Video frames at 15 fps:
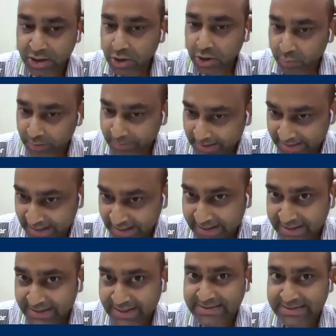we will get
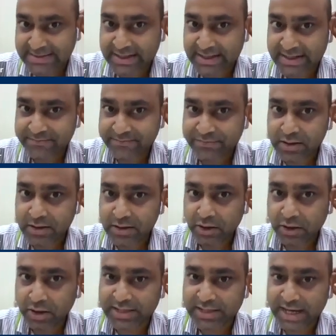intensity.
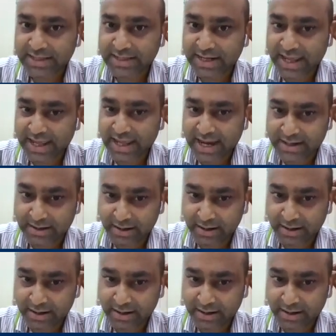On the other hand,